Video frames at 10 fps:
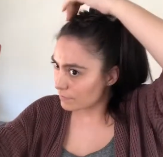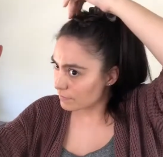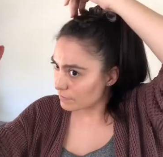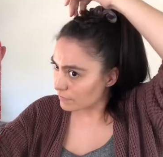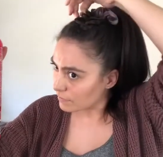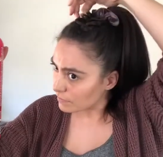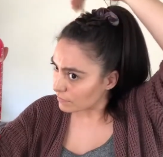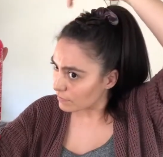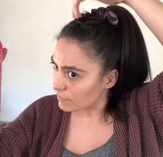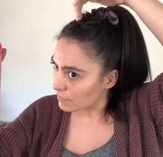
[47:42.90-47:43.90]

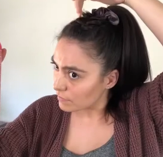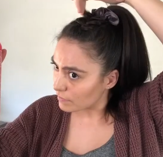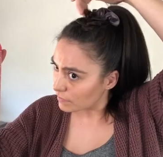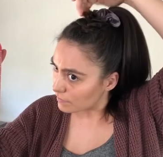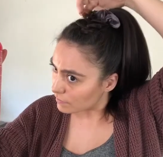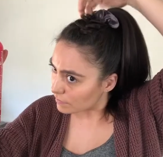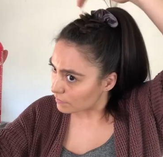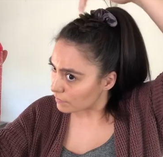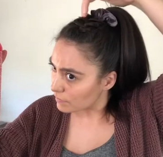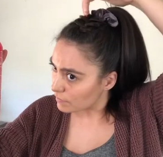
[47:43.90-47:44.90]

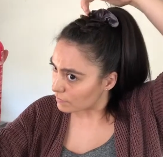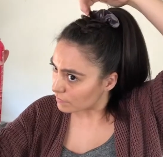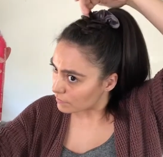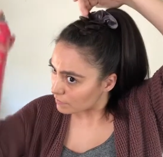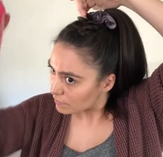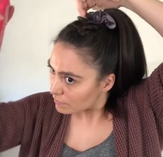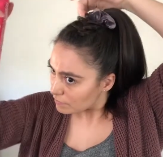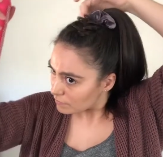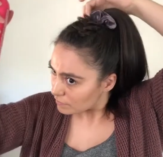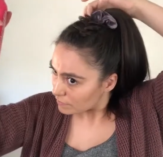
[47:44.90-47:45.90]

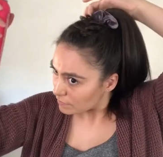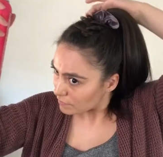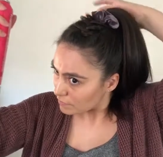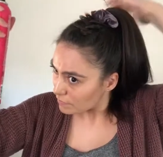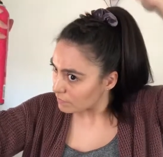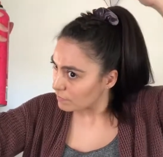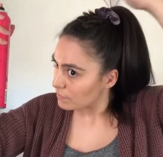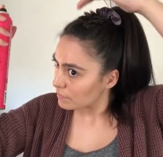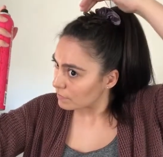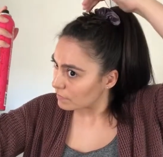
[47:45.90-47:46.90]

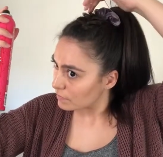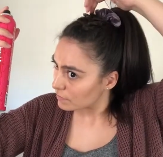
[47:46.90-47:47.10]
[no speech]